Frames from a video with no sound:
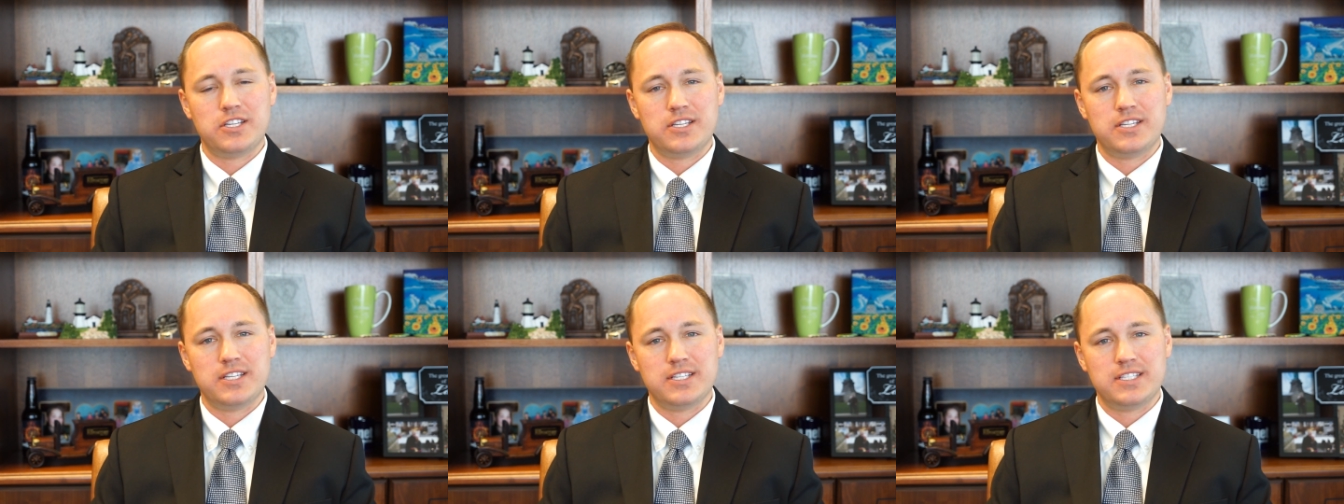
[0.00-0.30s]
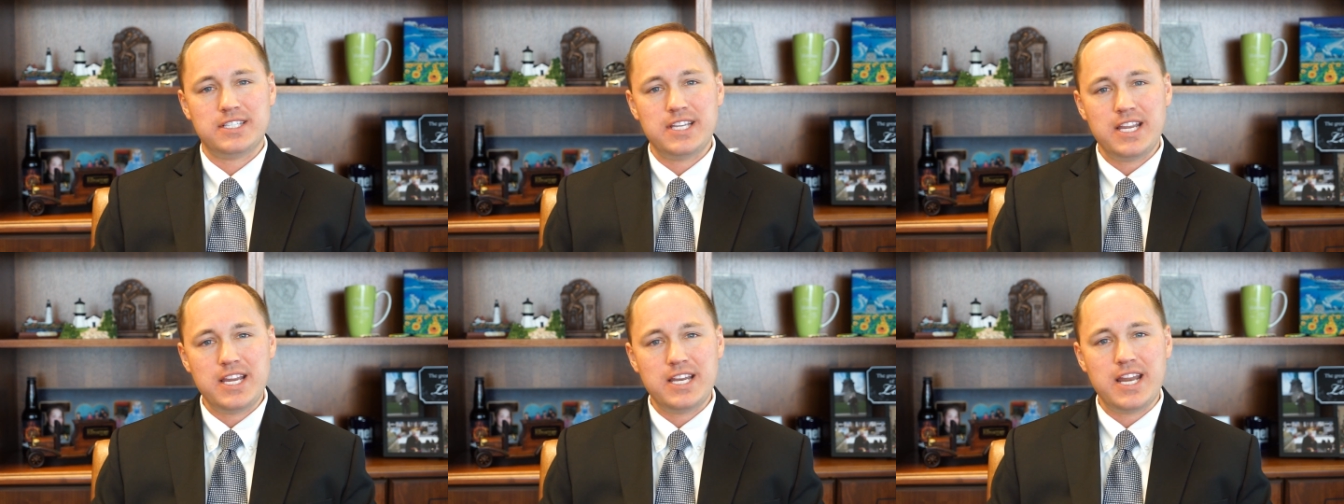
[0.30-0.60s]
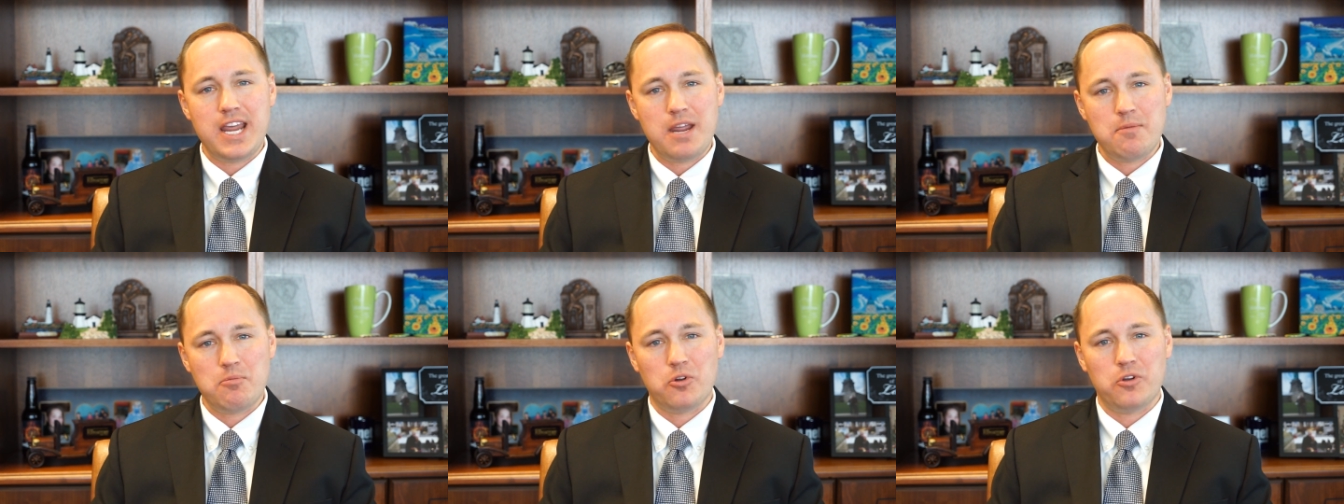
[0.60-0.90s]
to see
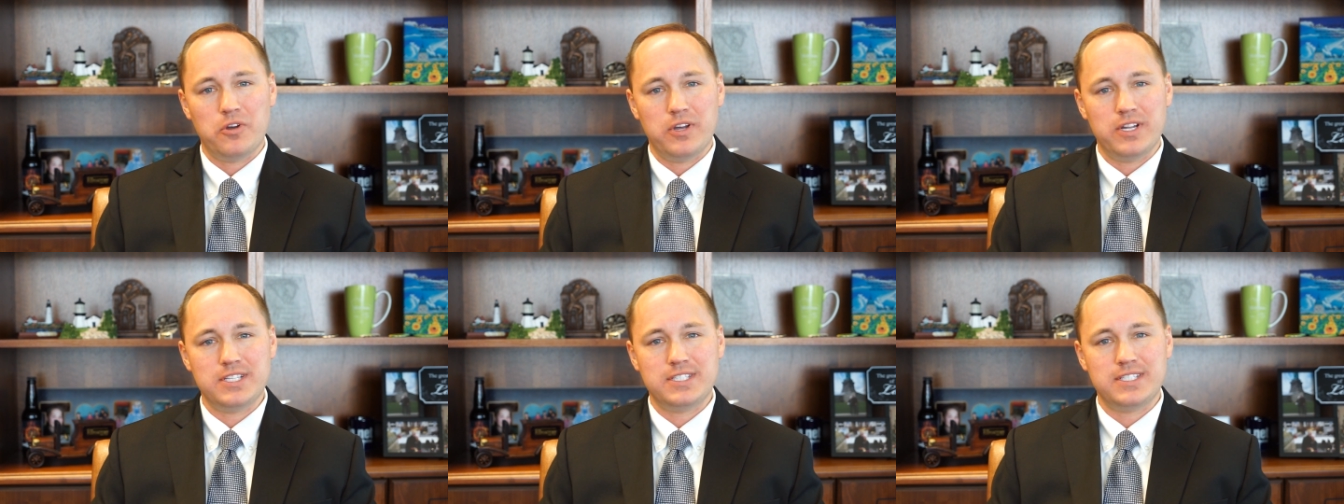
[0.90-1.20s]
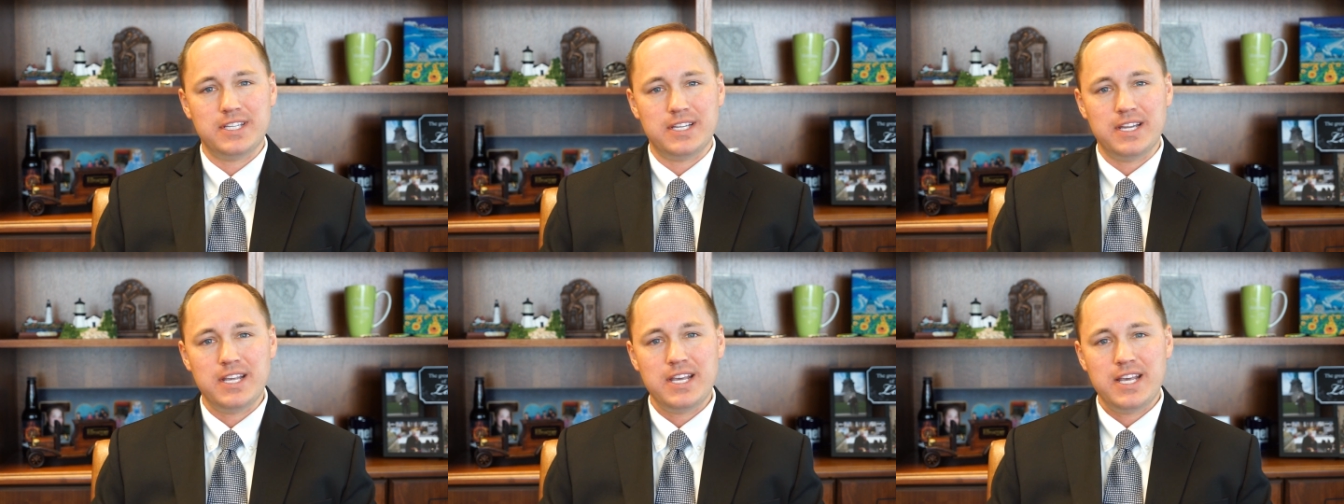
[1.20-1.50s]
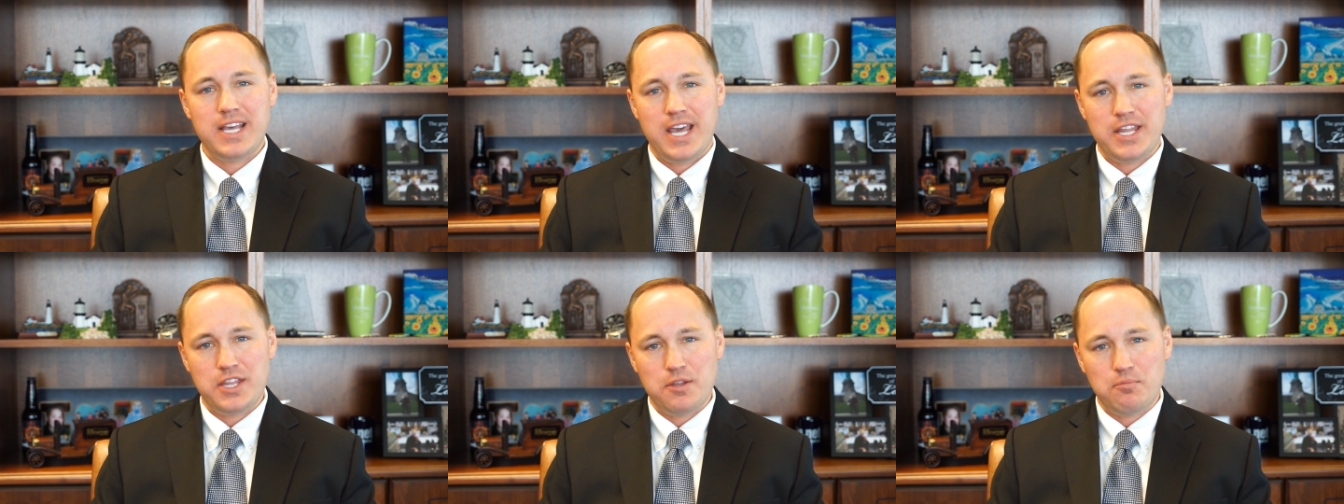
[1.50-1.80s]
neighborhoods and
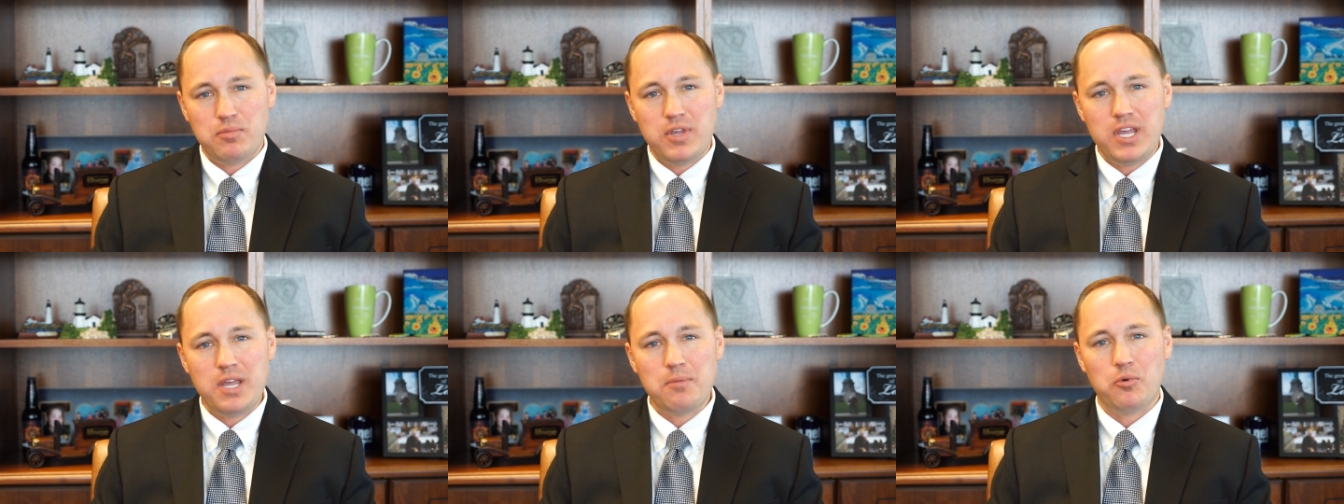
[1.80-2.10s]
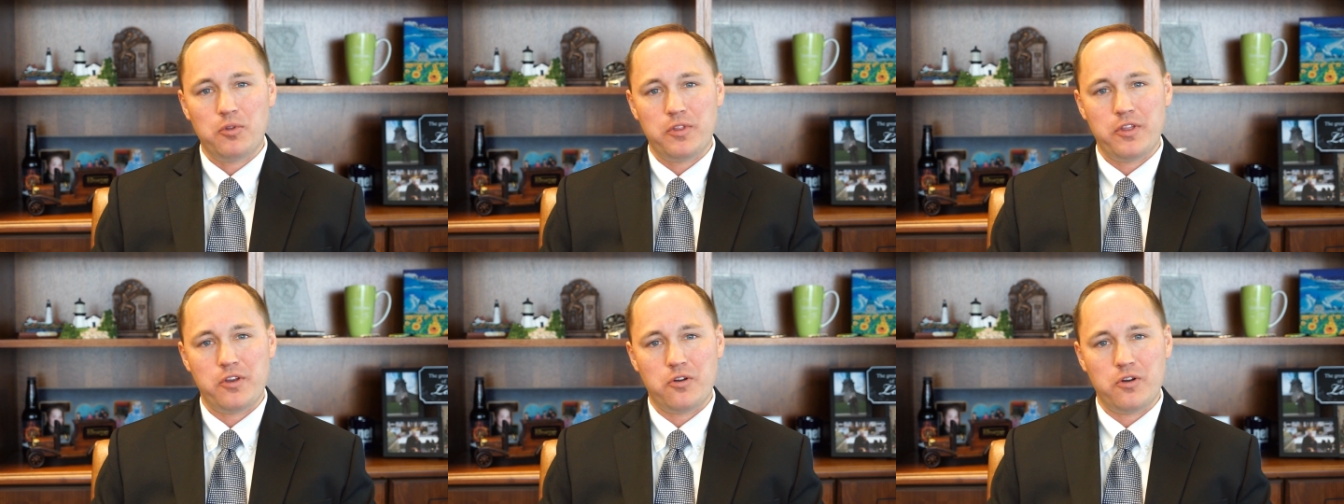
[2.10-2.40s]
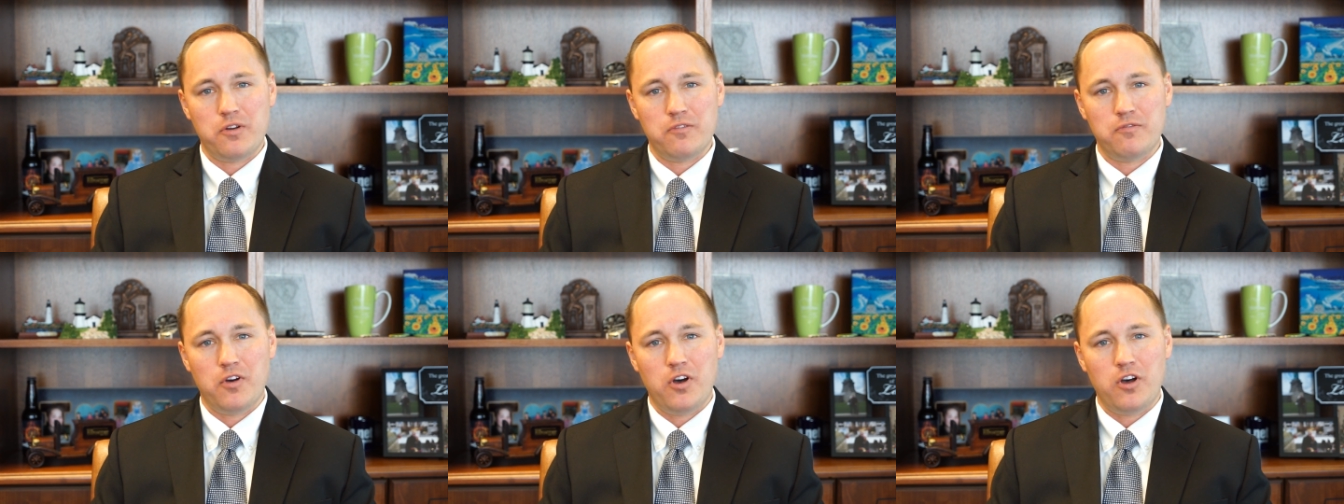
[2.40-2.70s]
the people that
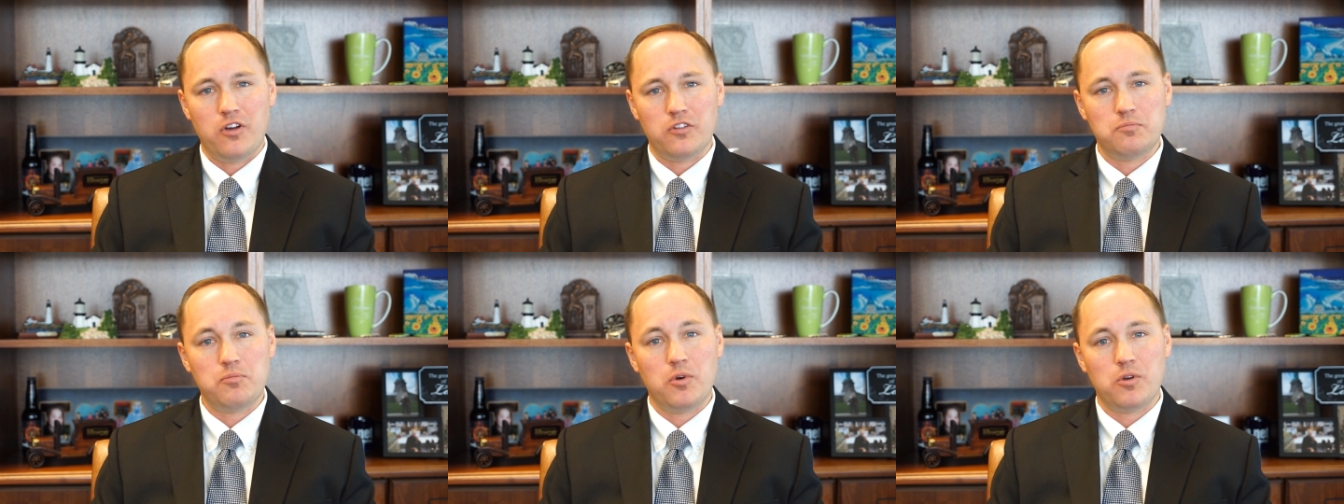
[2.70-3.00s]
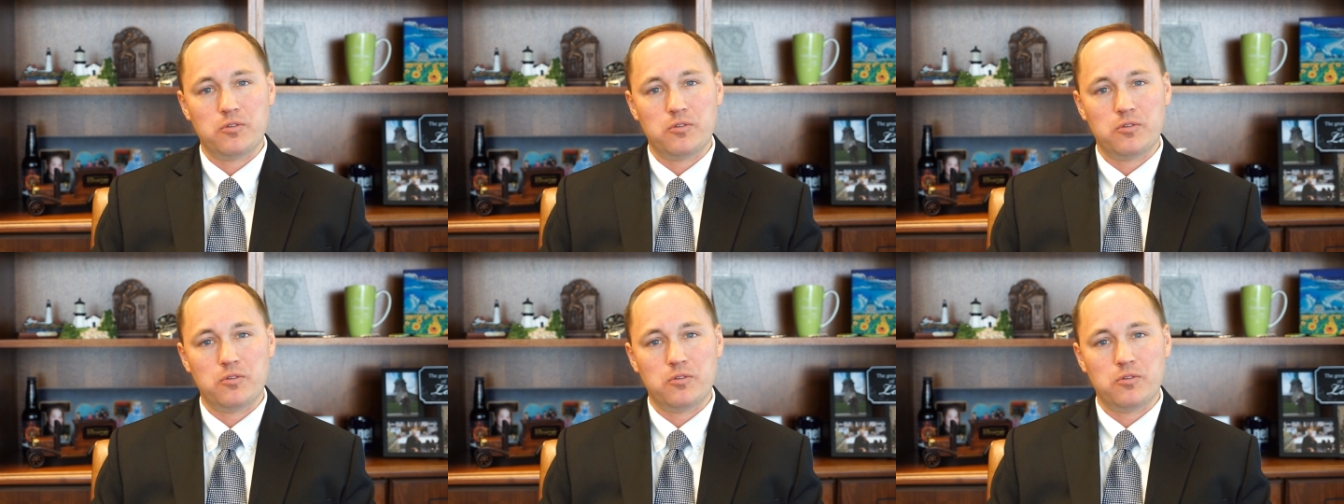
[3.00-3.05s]
are involved,